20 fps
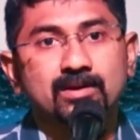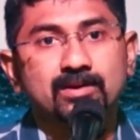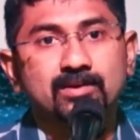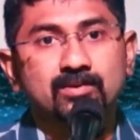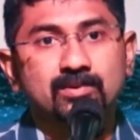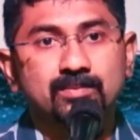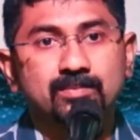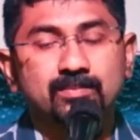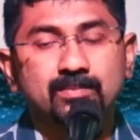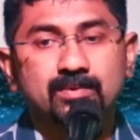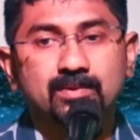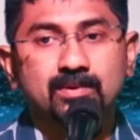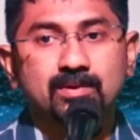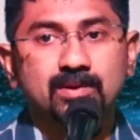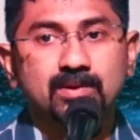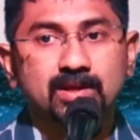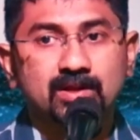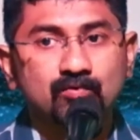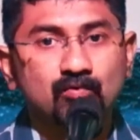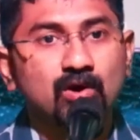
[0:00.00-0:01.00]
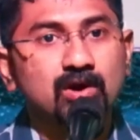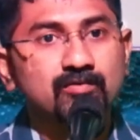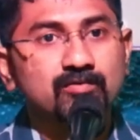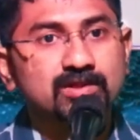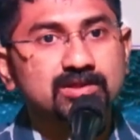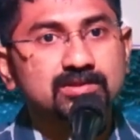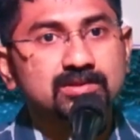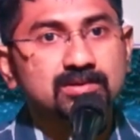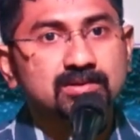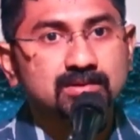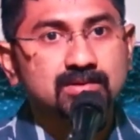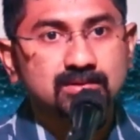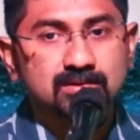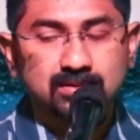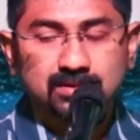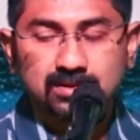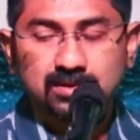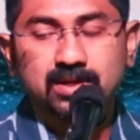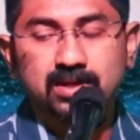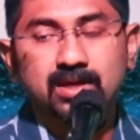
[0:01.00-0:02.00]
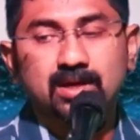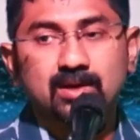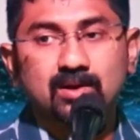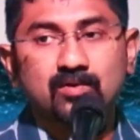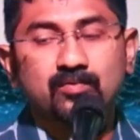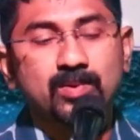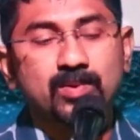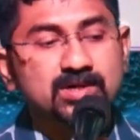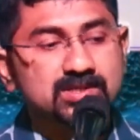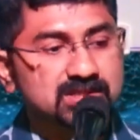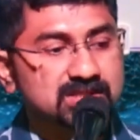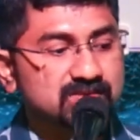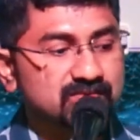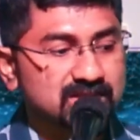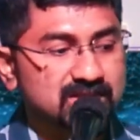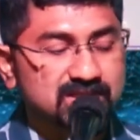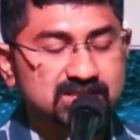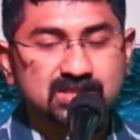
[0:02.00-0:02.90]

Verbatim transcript: you know involved with the care of persons with